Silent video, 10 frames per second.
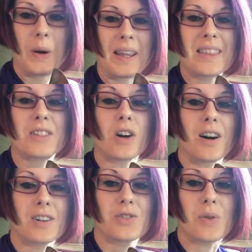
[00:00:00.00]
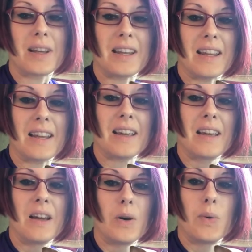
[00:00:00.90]
with dog training
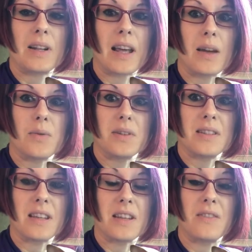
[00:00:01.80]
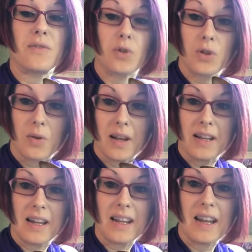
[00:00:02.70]
when I was in fourth
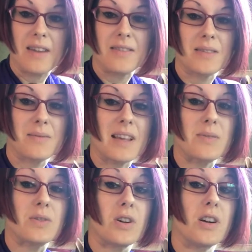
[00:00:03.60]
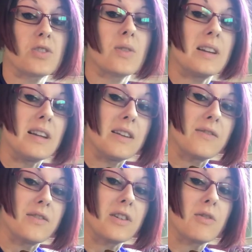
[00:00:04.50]
grade. And I was obsessed with dog training
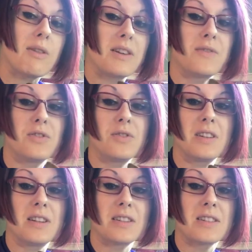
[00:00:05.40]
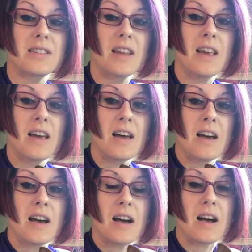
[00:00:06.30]
for quite a few years
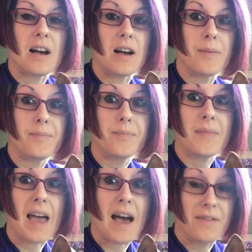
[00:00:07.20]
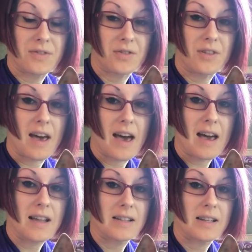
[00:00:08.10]
um, after
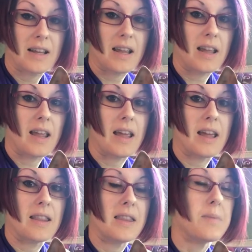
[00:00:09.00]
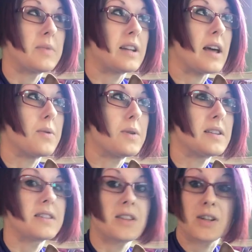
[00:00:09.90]
that. And then when I
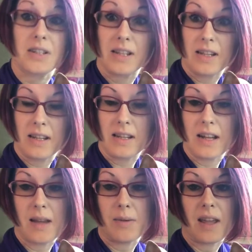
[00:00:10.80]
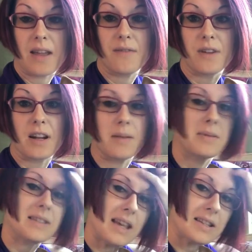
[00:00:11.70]
was 13, I became very
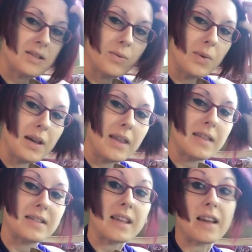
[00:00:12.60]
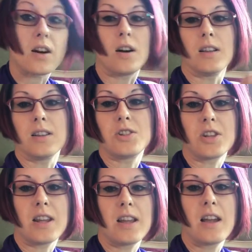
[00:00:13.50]
obsessed with
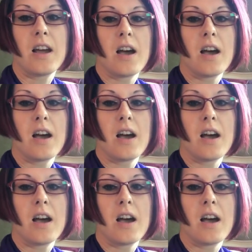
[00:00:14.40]
psychology